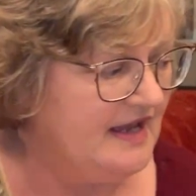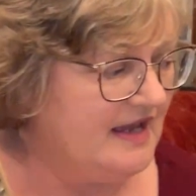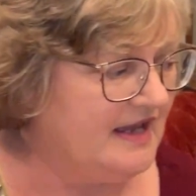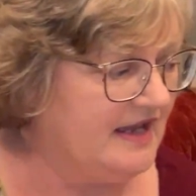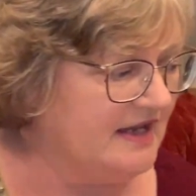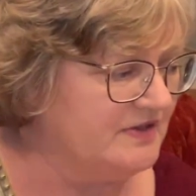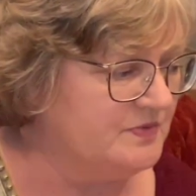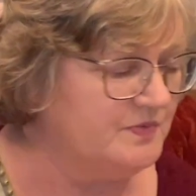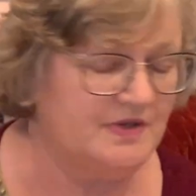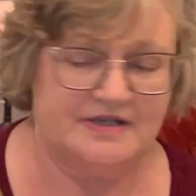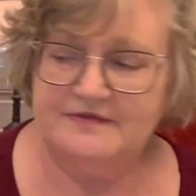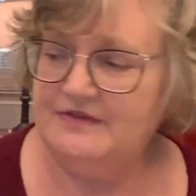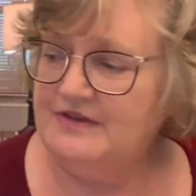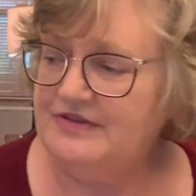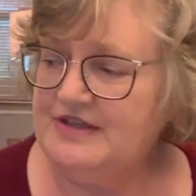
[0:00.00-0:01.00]
And one
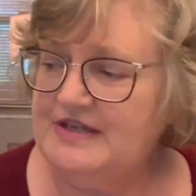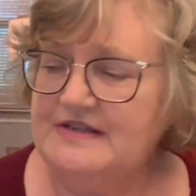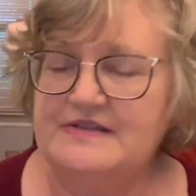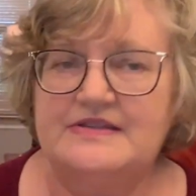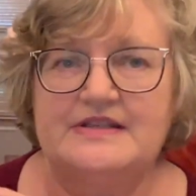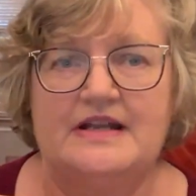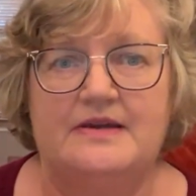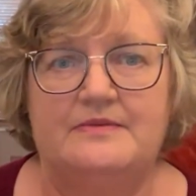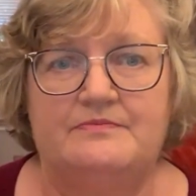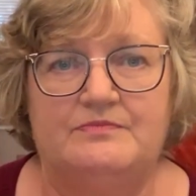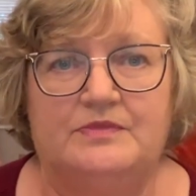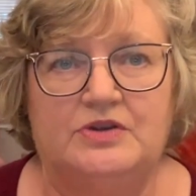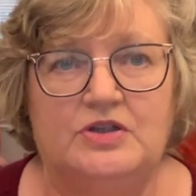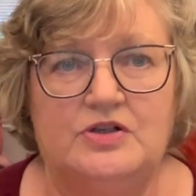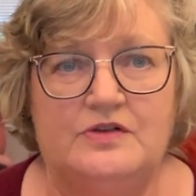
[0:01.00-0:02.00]
of the things that I
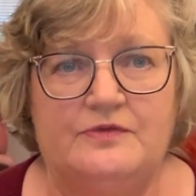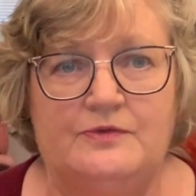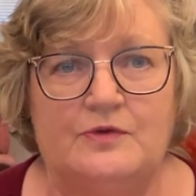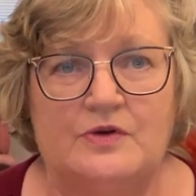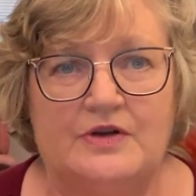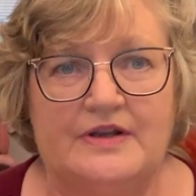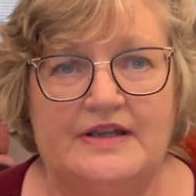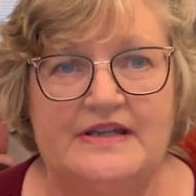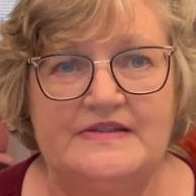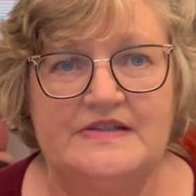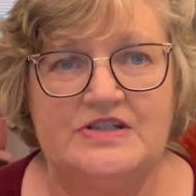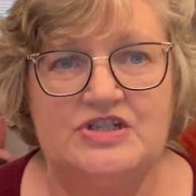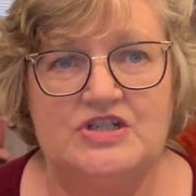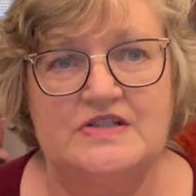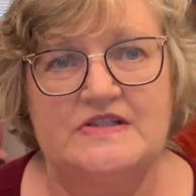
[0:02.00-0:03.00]
look for
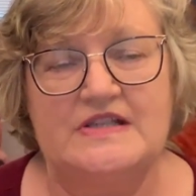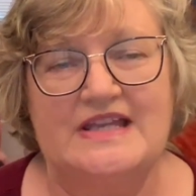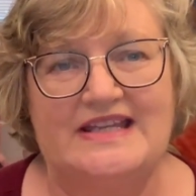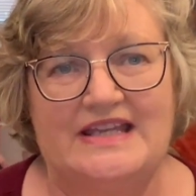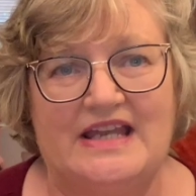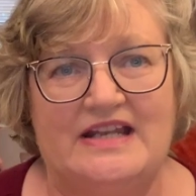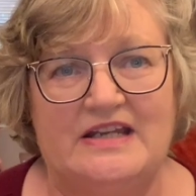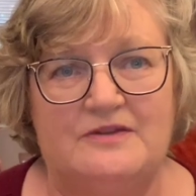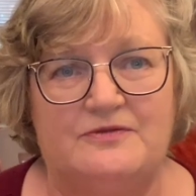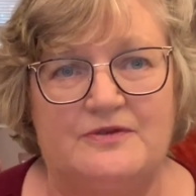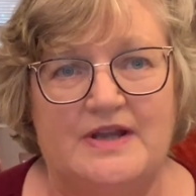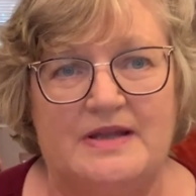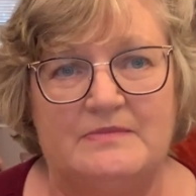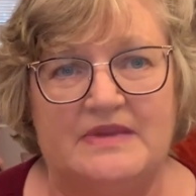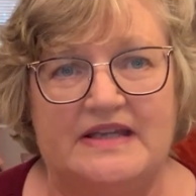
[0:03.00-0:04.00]
isn't just like any
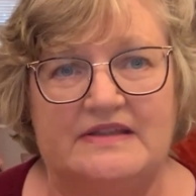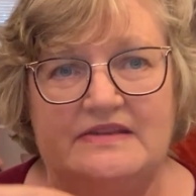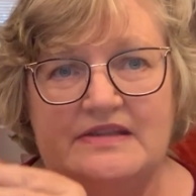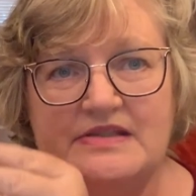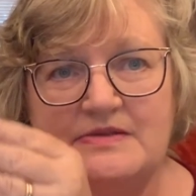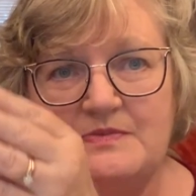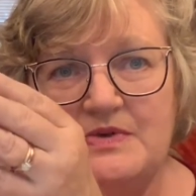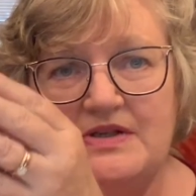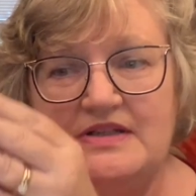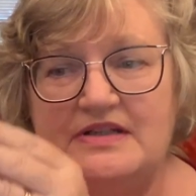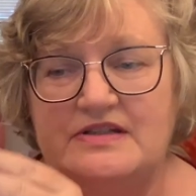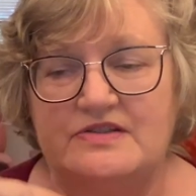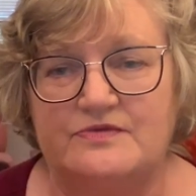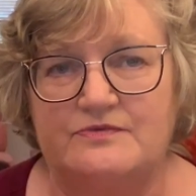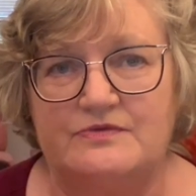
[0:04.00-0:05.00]
frame. Like this one
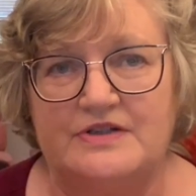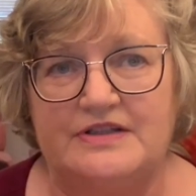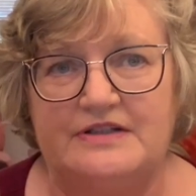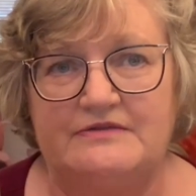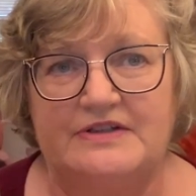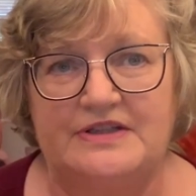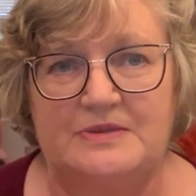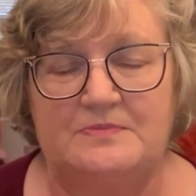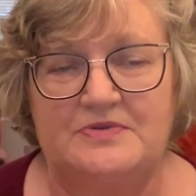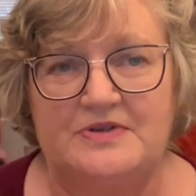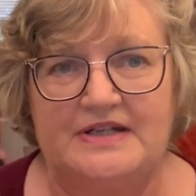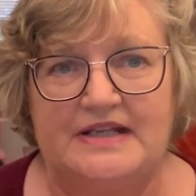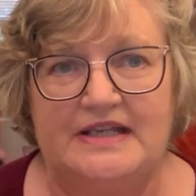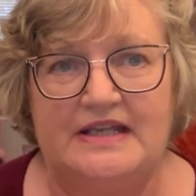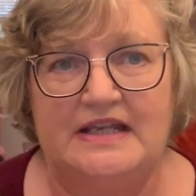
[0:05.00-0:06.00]
is really, really
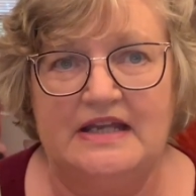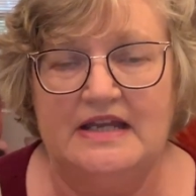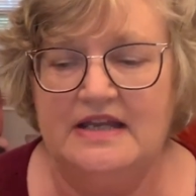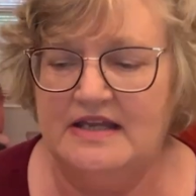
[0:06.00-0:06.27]
pretty.